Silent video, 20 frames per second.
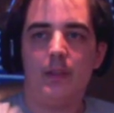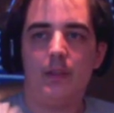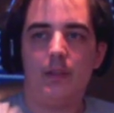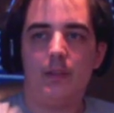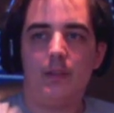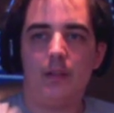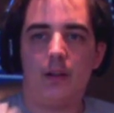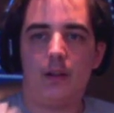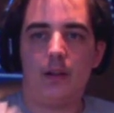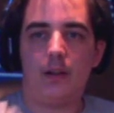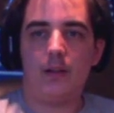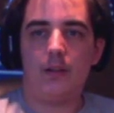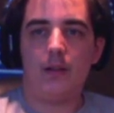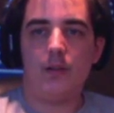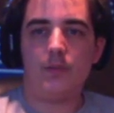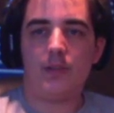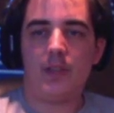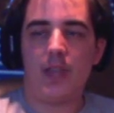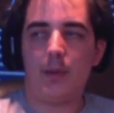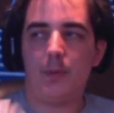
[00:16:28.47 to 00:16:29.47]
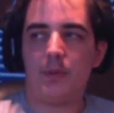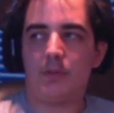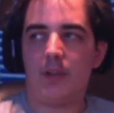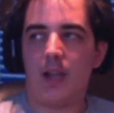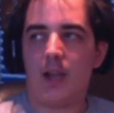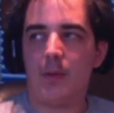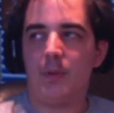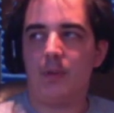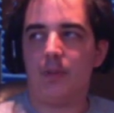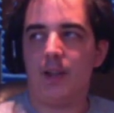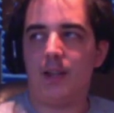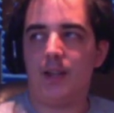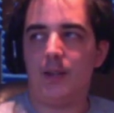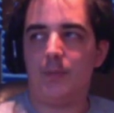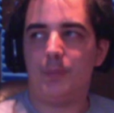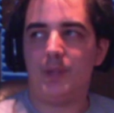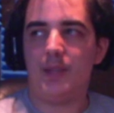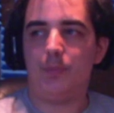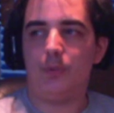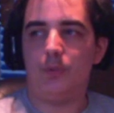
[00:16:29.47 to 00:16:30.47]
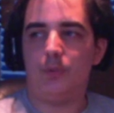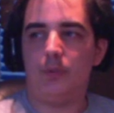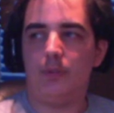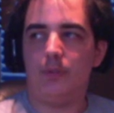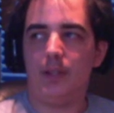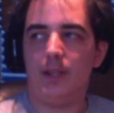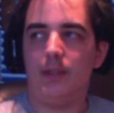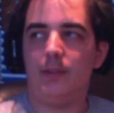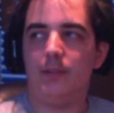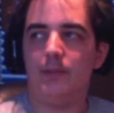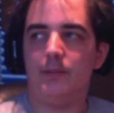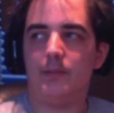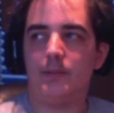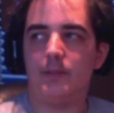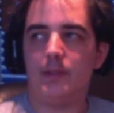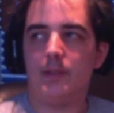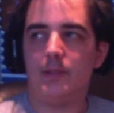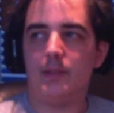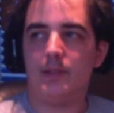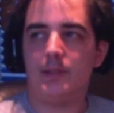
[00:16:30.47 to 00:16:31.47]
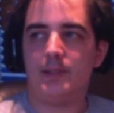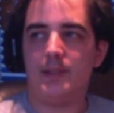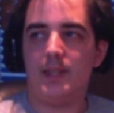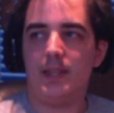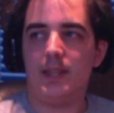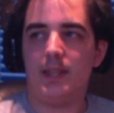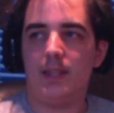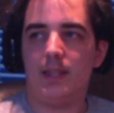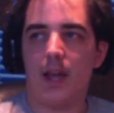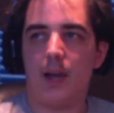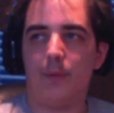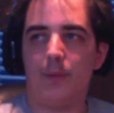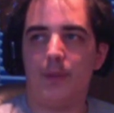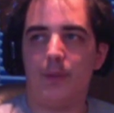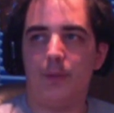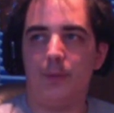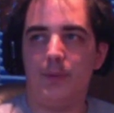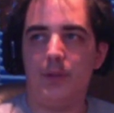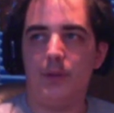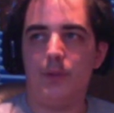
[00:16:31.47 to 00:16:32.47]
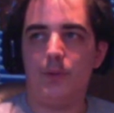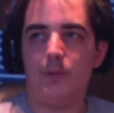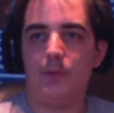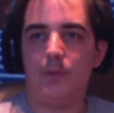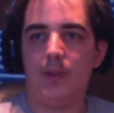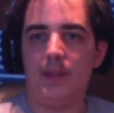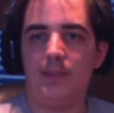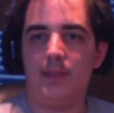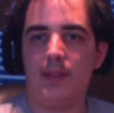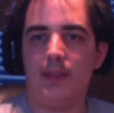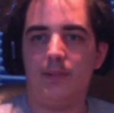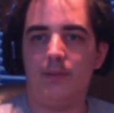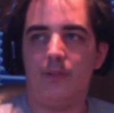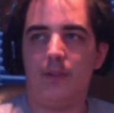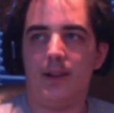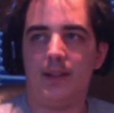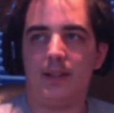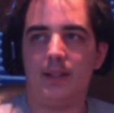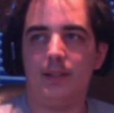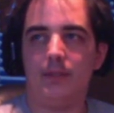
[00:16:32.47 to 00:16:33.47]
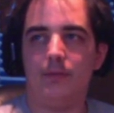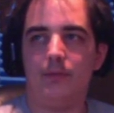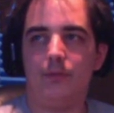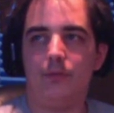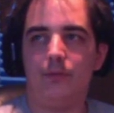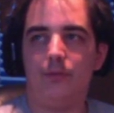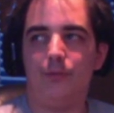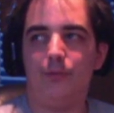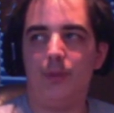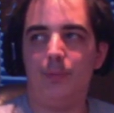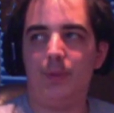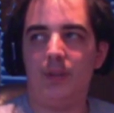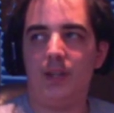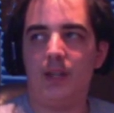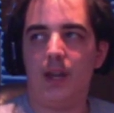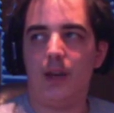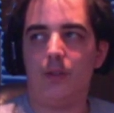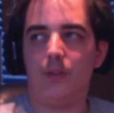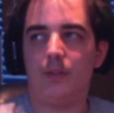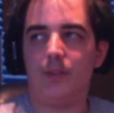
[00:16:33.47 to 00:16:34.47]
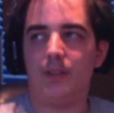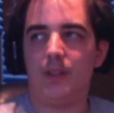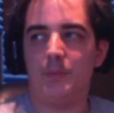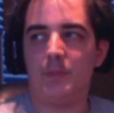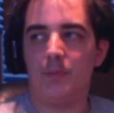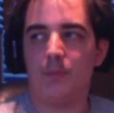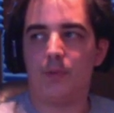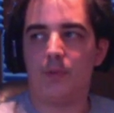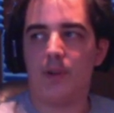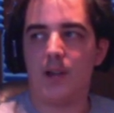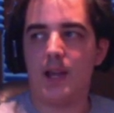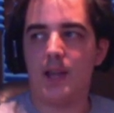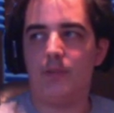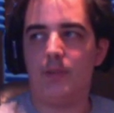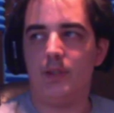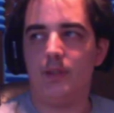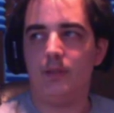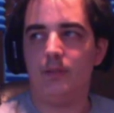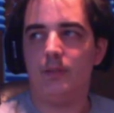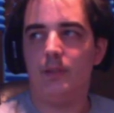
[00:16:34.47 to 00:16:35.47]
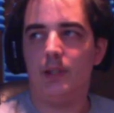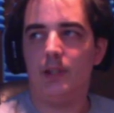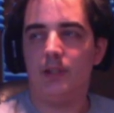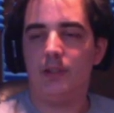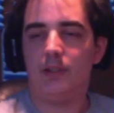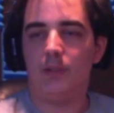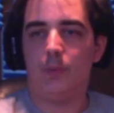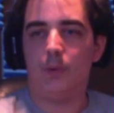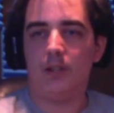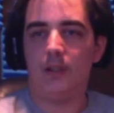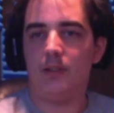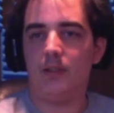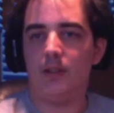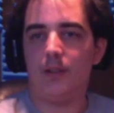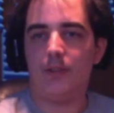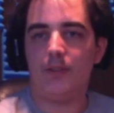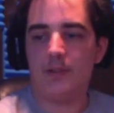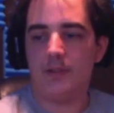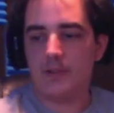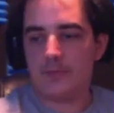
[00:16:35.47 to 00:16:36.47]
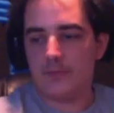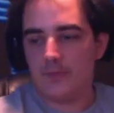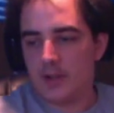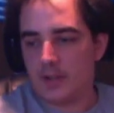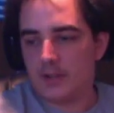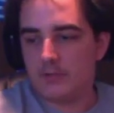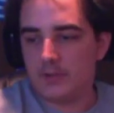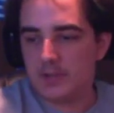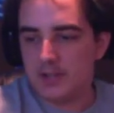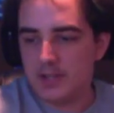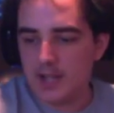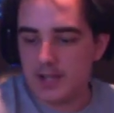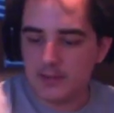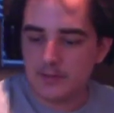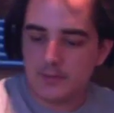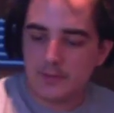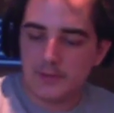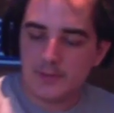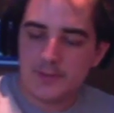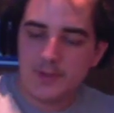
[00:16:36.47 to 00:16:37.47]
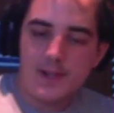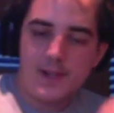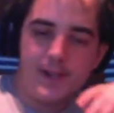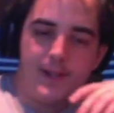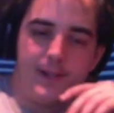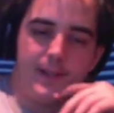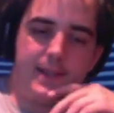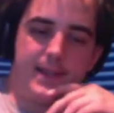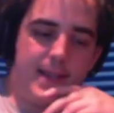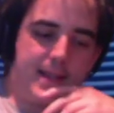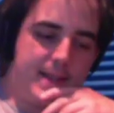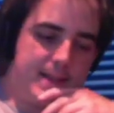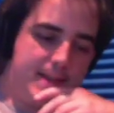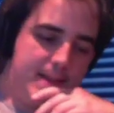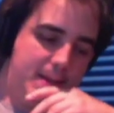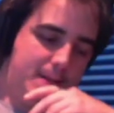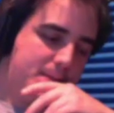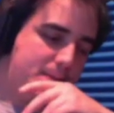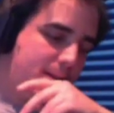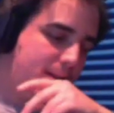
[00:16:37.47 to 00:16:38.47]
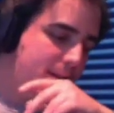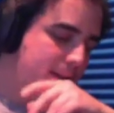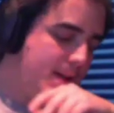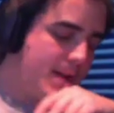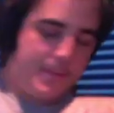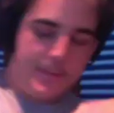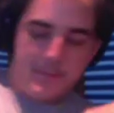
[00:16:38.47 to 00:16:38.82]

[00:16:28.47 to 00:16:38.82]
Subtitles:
are okay with grabbing random people and seeing how they'll do and then fucking flipping out on them in private to one another is fucking ridiculous. Like, I can tell you right now,